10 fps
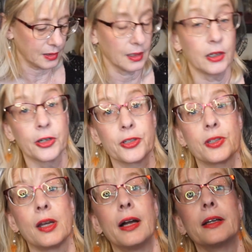Cedar
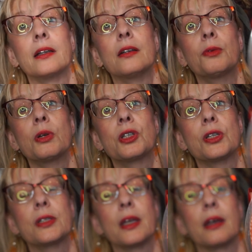Cider, which
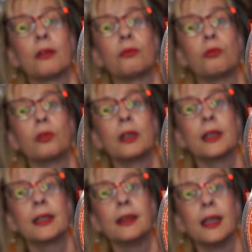is a
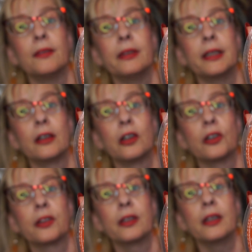really lovely,
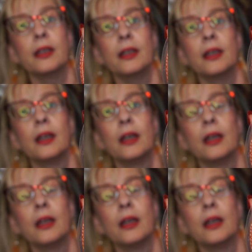earthy,